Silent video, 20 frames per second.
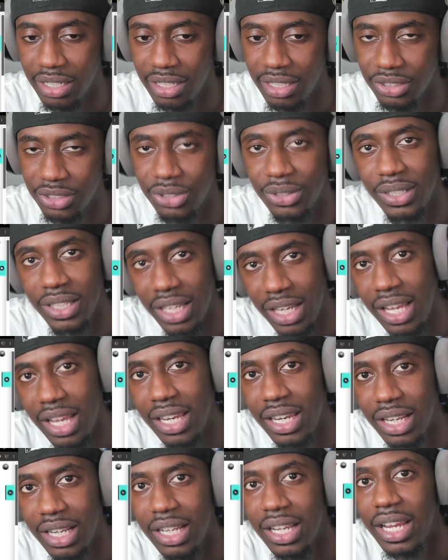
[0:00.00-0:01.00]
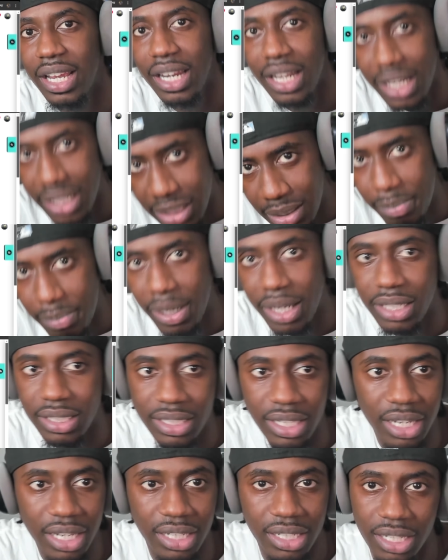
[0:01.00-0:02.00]
So yeah, nigga, it is a big
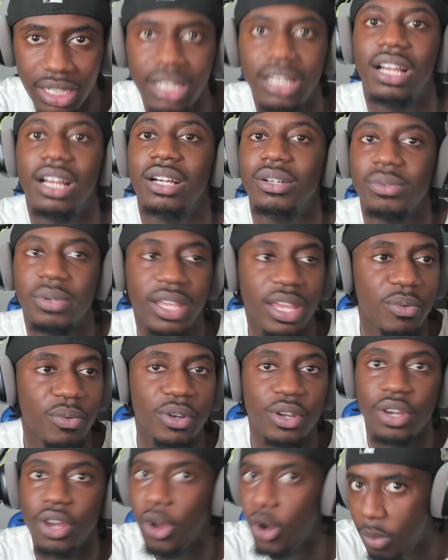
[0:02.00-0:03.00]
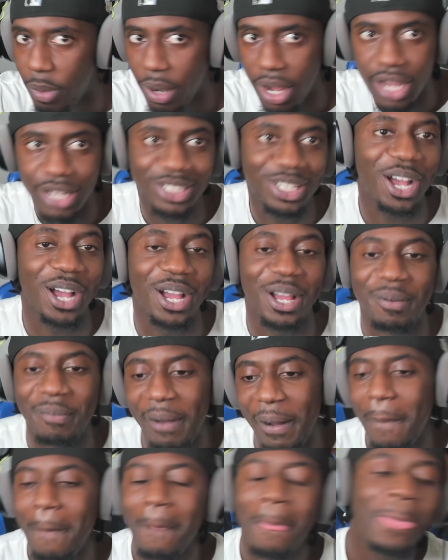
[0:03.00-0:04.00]
thing, nigga. I don't care what nobody talking
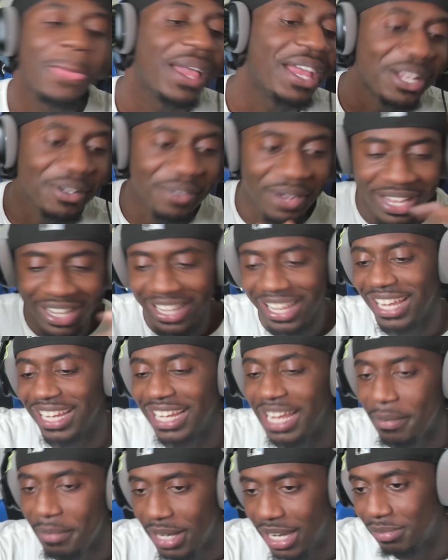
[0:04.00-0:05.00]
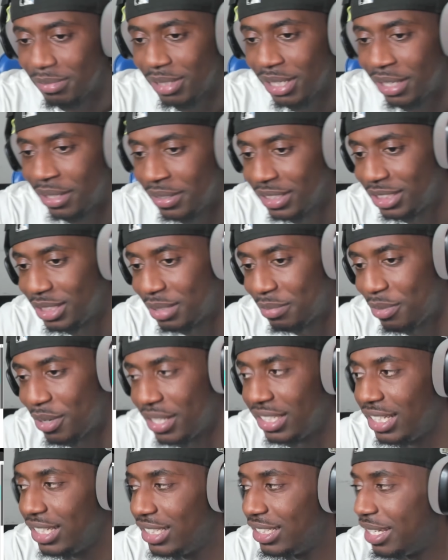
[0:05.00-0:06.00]
about. Anyway, comment down below. It's your boy
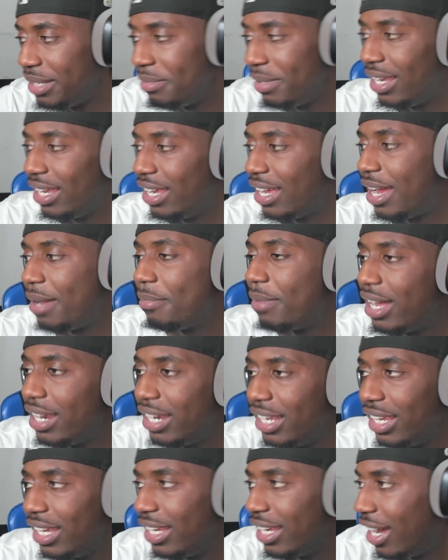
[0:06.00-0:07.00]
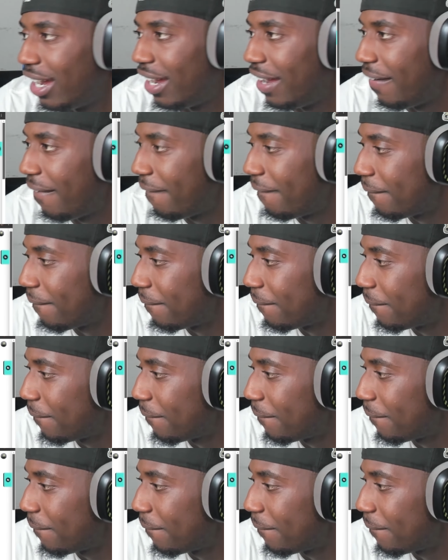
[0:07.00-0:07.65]
DJ man. I'm out of here, y'all.